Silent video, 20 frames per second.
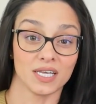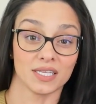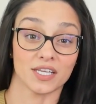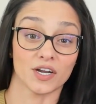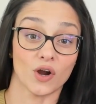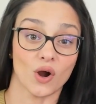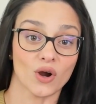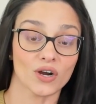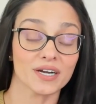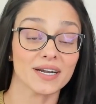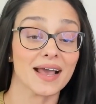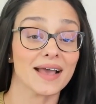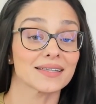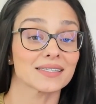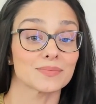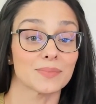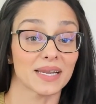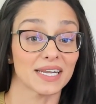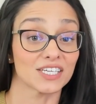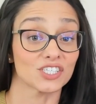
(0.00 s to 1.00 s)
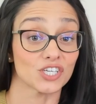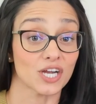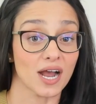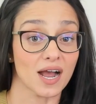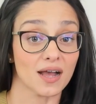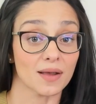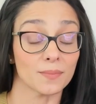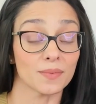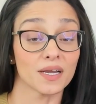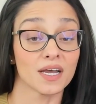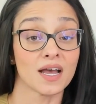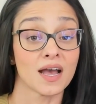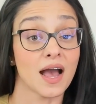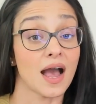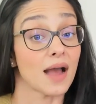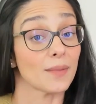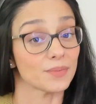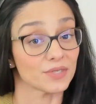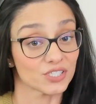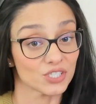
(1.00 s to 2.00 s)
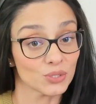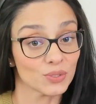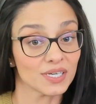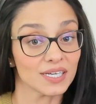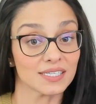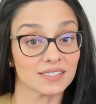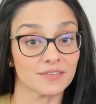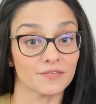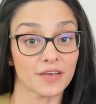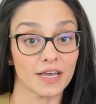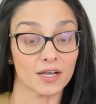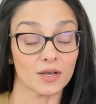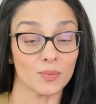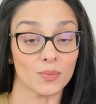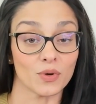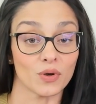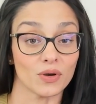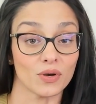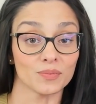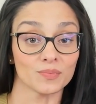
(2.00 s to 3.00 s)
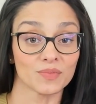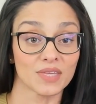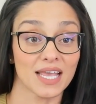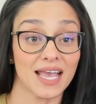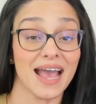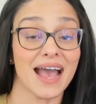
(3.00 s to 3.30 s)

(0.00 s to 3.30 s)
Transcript: There aren't as many job opportunities available